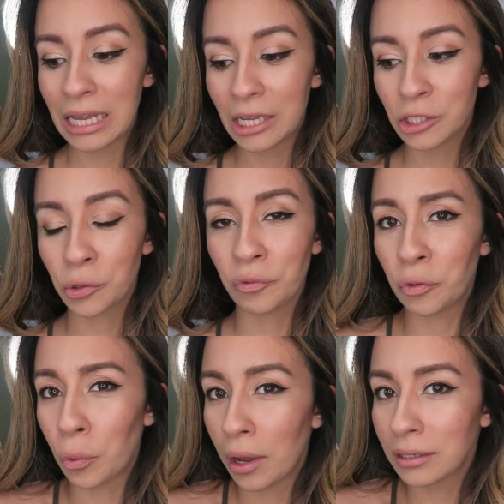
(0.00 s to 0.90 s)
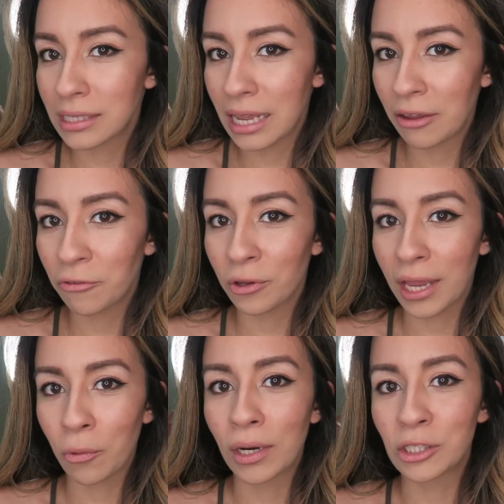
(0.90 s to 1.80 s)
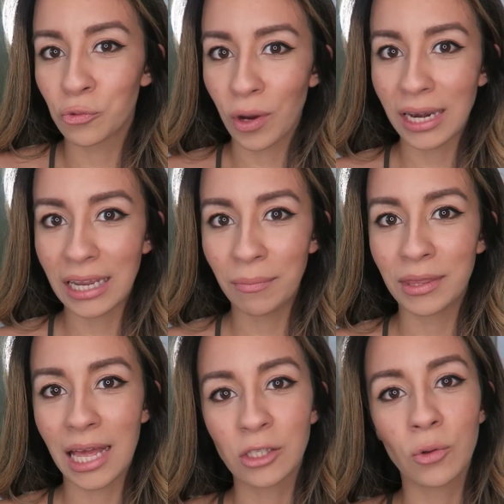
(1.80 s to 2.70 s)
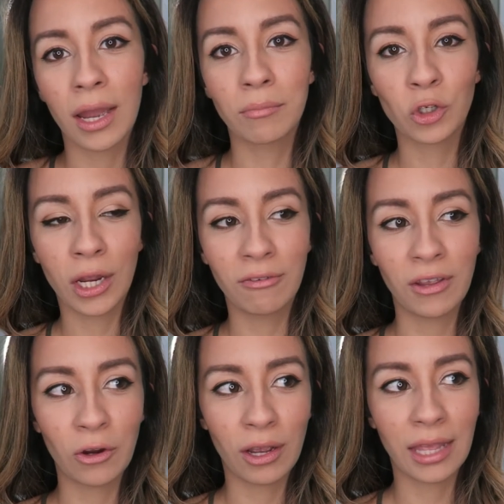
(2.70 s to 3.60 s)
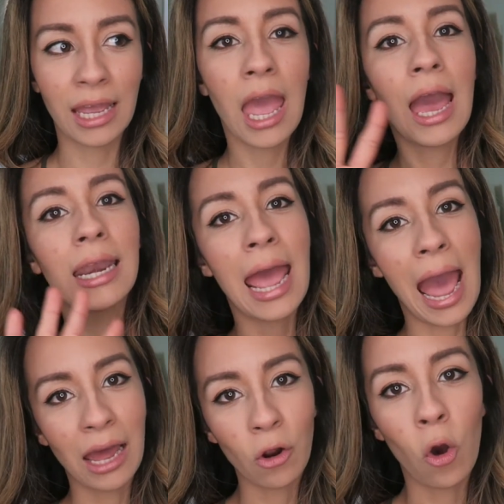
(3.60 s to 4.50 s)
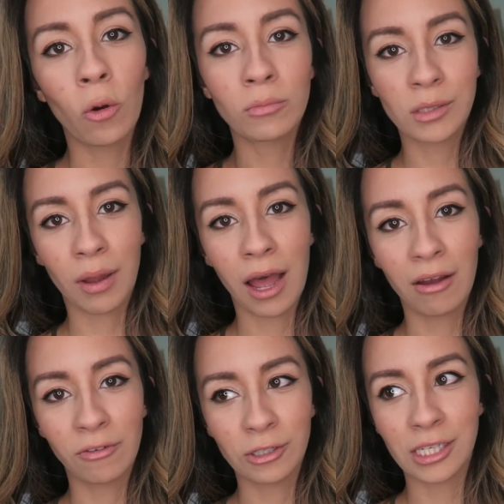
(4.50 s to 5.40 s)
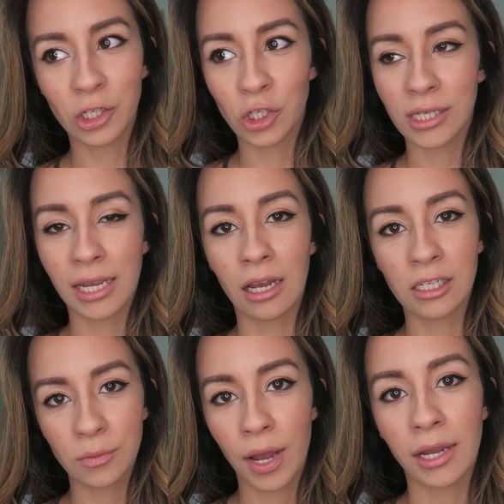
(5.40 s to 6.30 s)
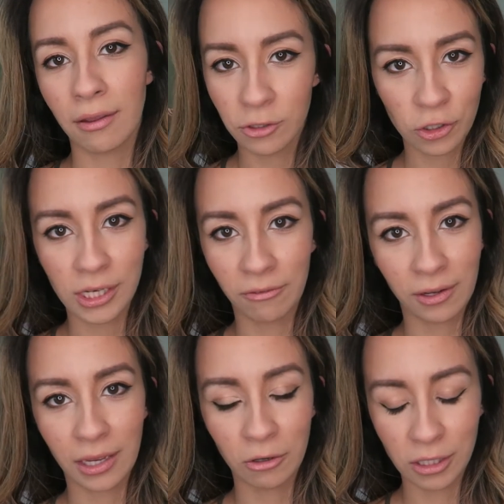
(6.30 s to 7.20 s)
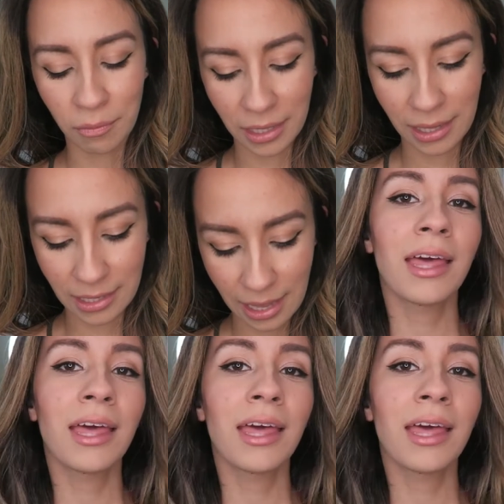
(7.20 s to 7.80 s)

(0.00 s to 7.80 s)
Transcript: So if you want to save for like when it's ready, but that's why I'm trying to figure out like an at-home spa versus just like a spa gift certificate or something like that.